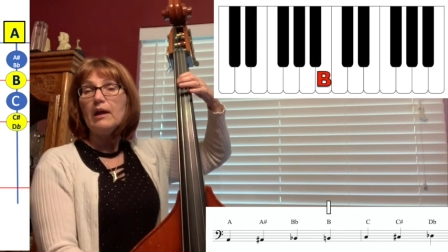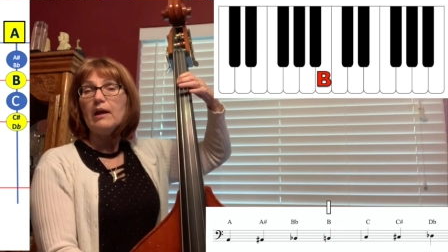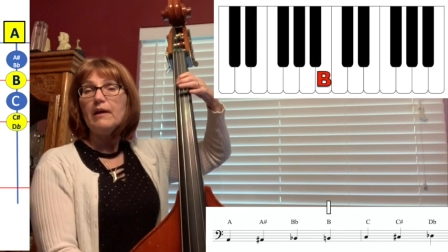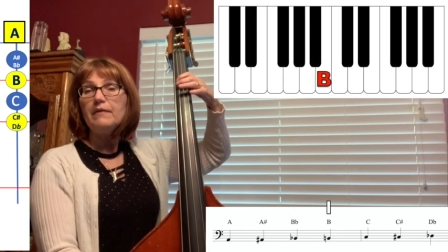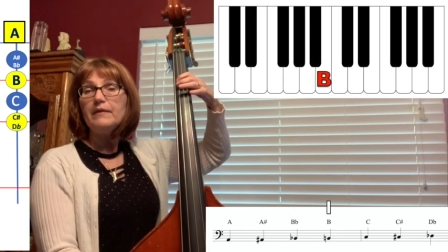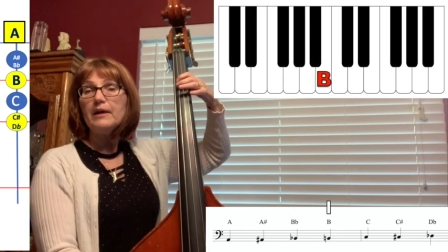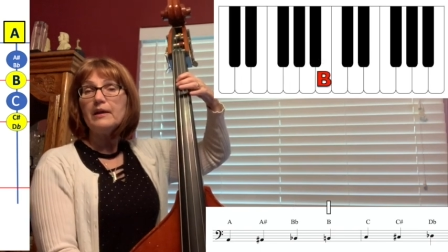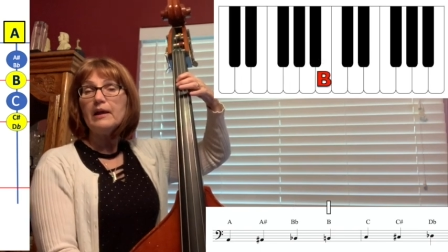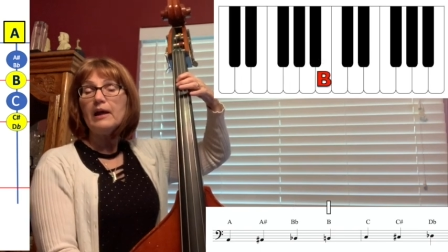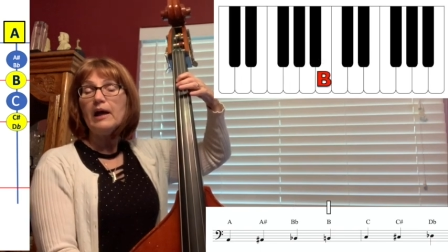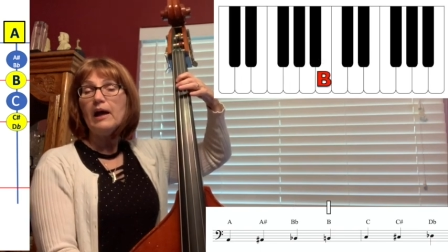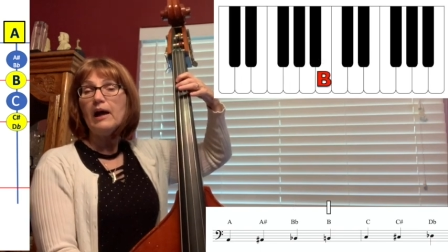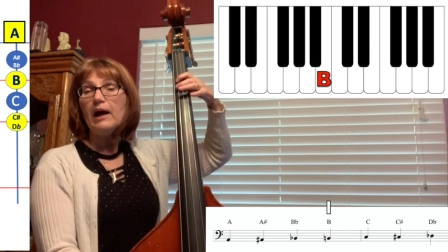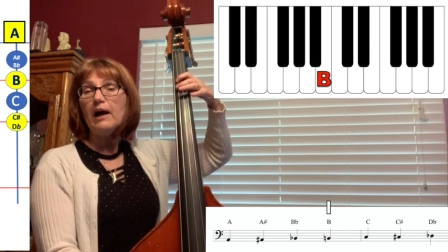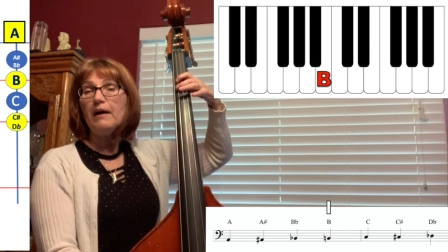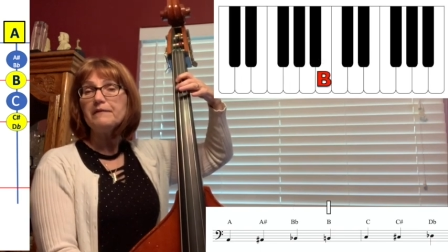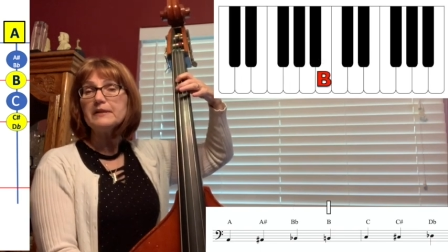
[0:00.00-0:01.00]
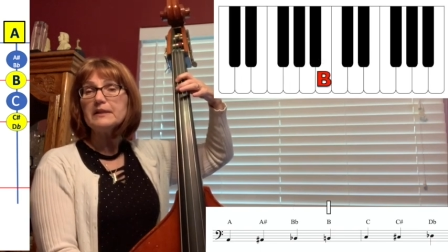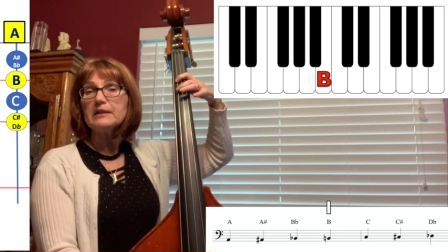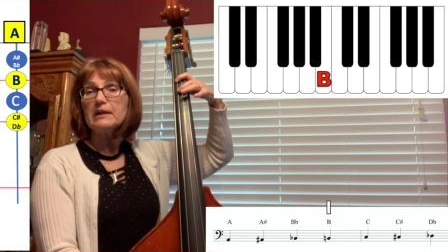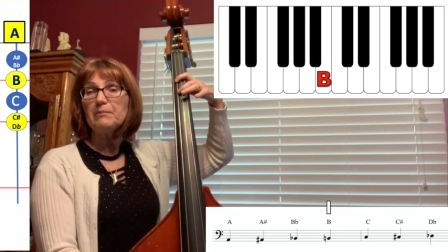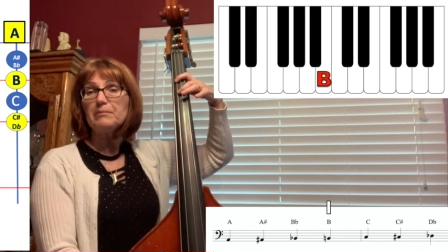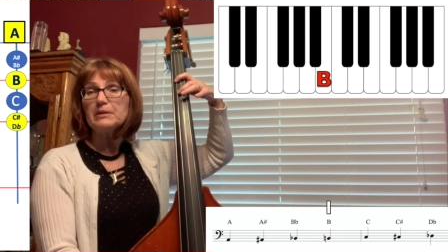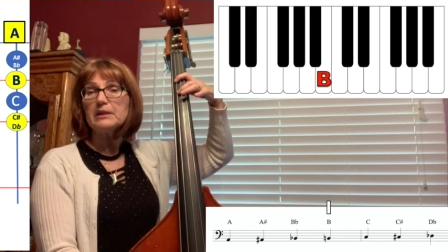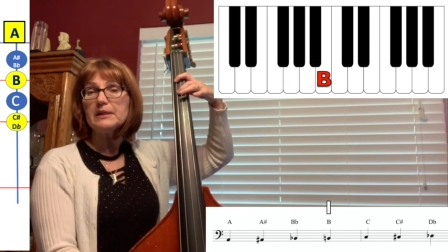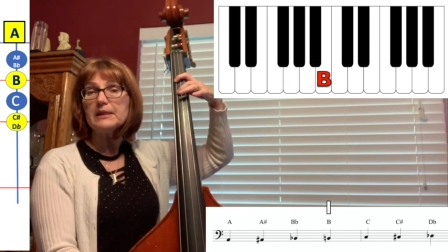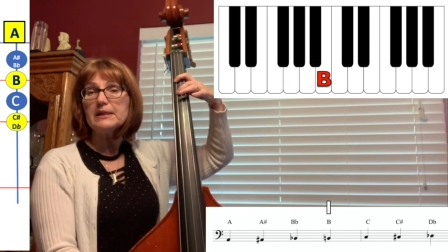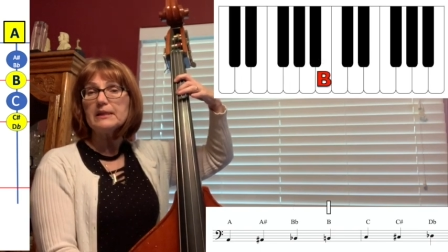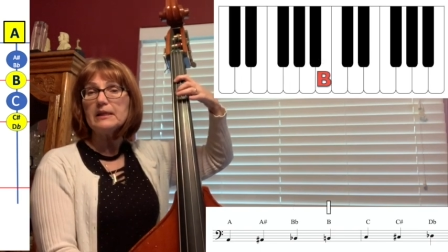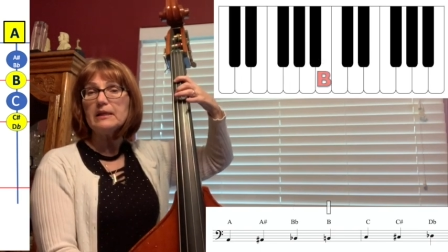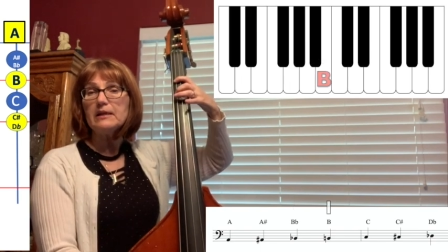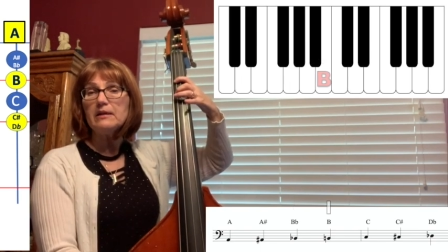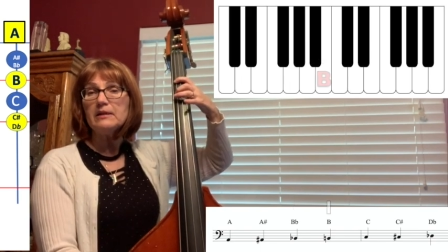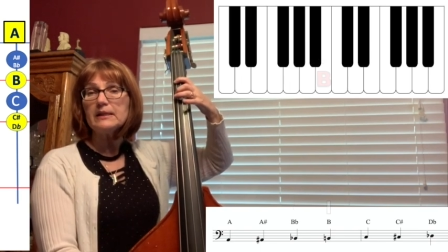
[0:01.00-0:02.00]
and then a half step to
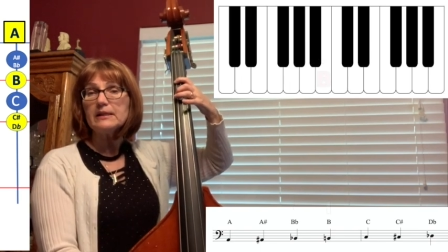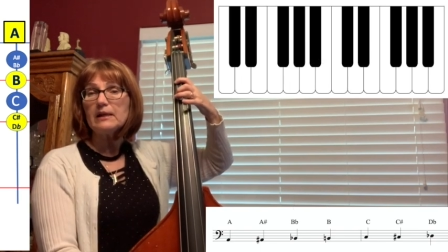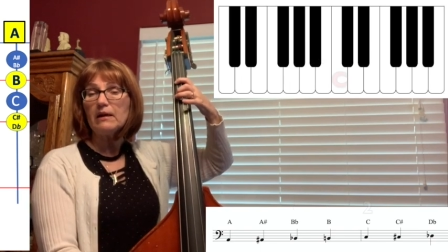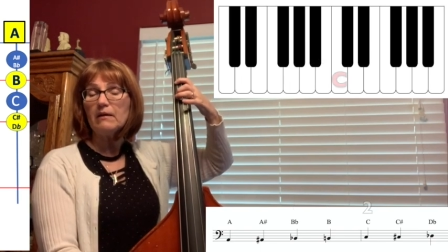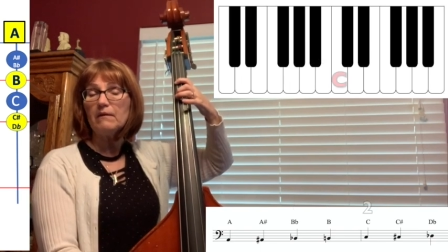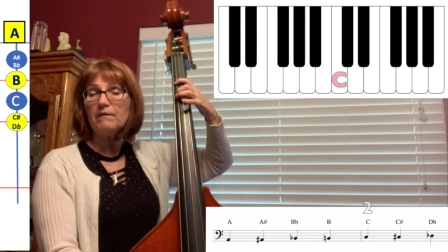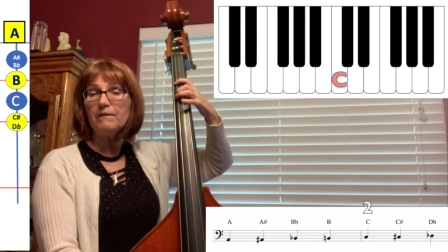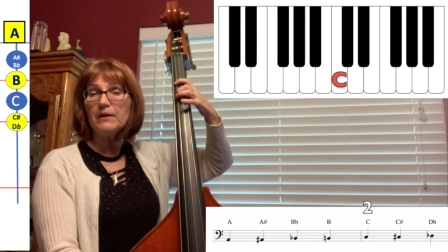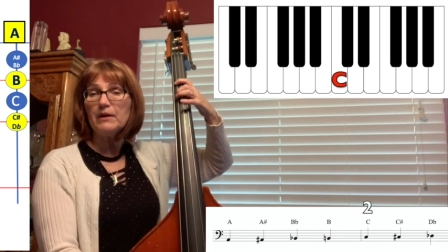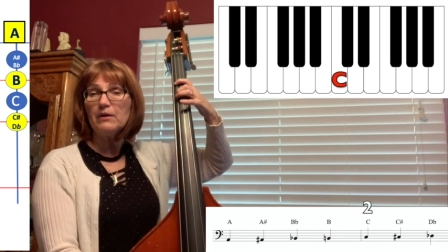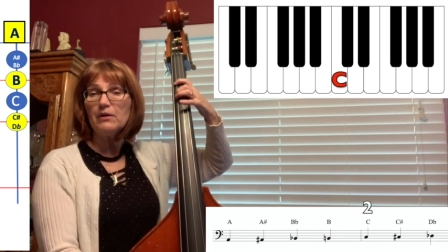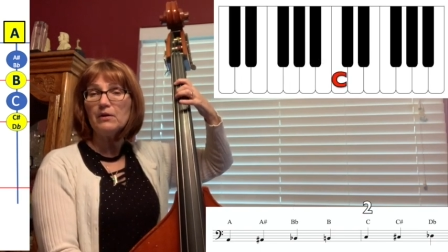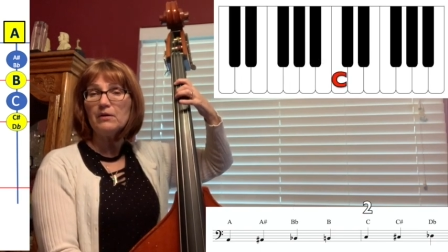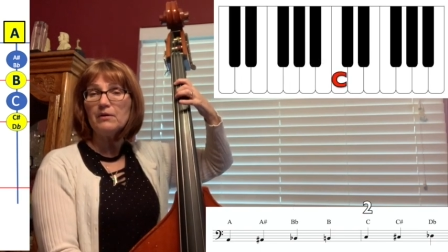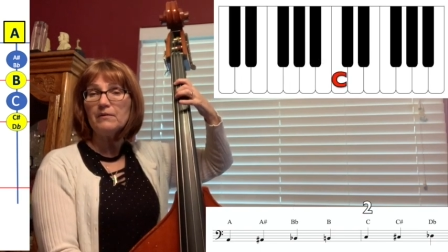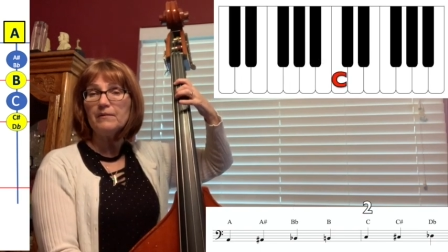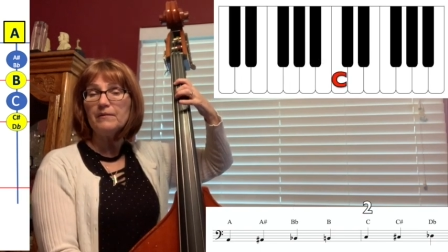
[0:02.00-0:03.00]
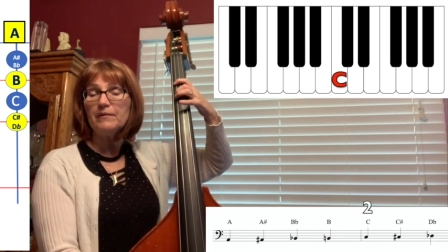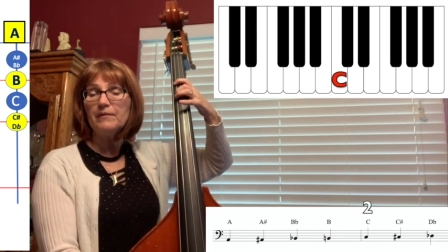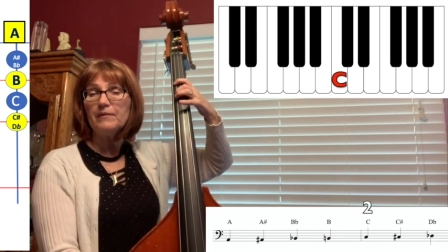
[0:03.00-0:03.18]
C, second finger,